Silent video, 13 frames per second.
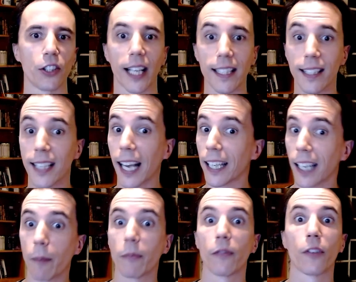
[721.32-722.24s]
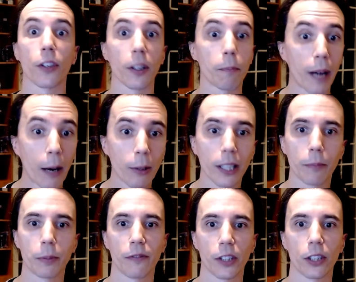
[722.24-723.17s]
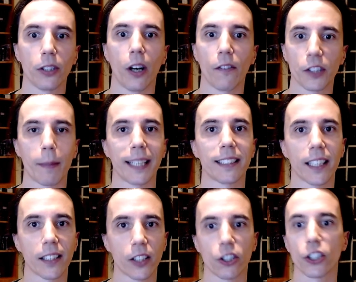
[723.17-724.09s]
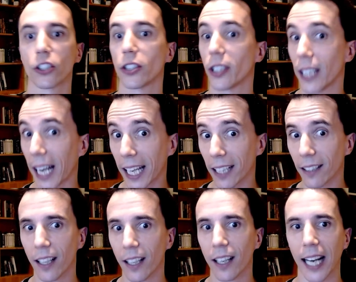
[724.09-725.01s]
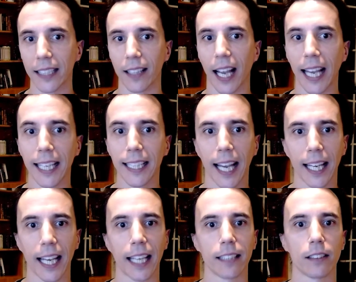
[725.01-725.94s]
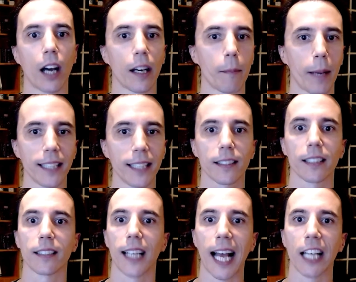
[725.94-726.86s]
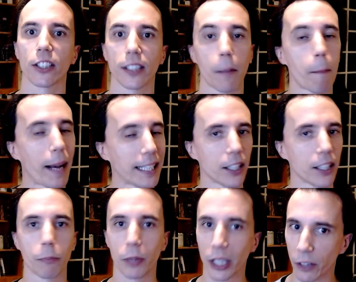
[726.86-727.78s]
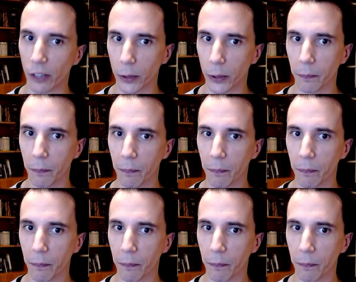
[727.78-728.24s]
You can sign up for the public preview of Semantic Search today at aka.ms slash semantic preview.